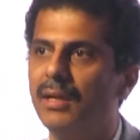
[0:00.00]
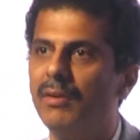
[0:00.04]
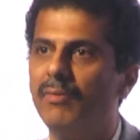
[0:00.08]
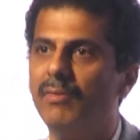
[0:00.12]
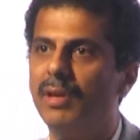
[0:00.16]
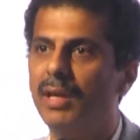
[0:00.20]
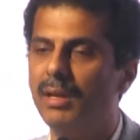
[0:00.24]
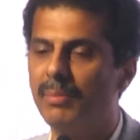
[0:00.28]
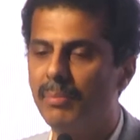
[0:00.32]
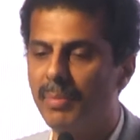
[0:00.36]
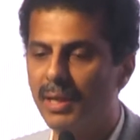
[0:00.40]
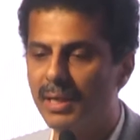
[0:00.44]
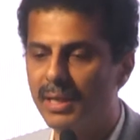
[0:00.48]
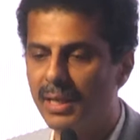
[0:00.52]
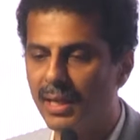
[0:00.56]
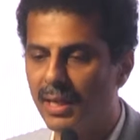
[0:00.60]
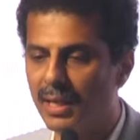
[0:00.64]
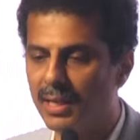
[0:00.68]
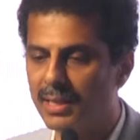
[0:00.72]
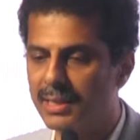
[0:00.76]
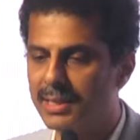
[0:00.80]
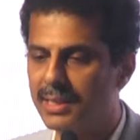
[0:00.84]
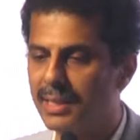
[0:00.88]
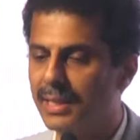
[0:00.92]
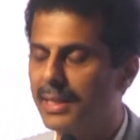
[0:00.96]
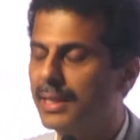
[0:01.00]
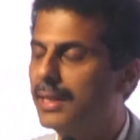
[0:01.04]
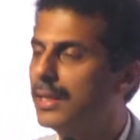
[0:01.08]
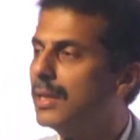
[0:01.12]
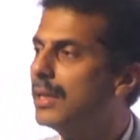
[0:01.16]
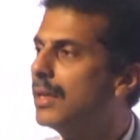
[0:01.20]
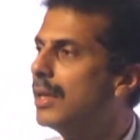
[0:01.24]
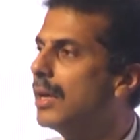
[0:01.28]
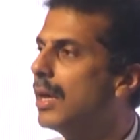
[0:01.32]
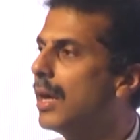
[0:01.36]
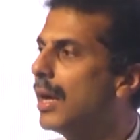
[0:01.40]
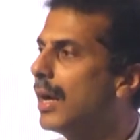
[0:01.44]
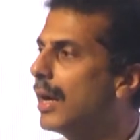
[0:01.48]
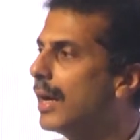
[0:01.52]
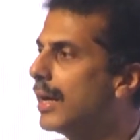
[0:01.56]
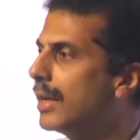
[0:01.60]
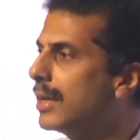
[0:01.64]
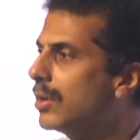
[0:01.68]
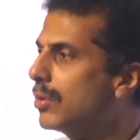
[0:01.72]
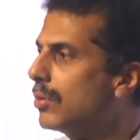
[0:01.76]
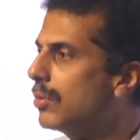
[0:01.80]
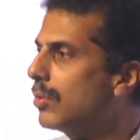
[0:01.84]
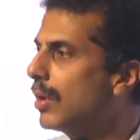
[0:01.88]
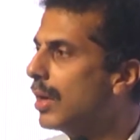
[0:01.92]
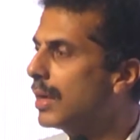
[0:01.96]
very meticulously and
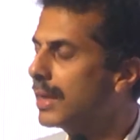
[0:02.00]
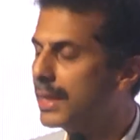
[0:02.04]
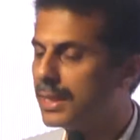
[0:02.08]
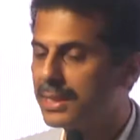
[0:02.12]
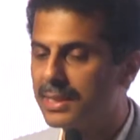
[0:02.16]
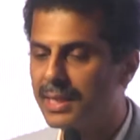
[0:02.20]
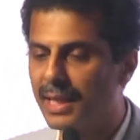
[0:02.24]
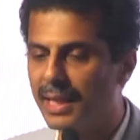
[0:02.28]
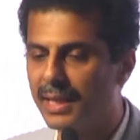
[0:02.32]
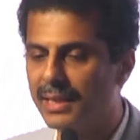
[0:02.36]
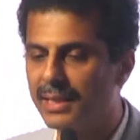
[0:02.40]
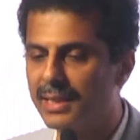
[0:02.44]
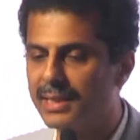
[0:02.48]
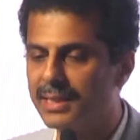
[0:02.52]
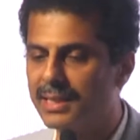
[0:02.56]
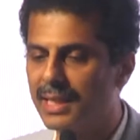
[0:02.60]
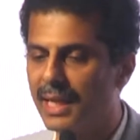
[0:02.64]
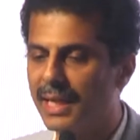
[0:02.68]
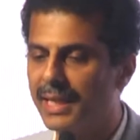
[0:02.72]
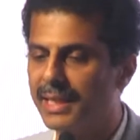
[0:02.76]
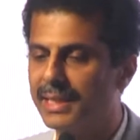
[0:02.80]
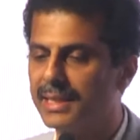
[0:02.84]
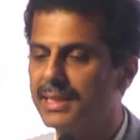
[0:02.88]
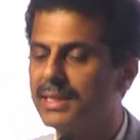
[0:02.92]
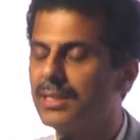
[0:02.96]
to understand the size.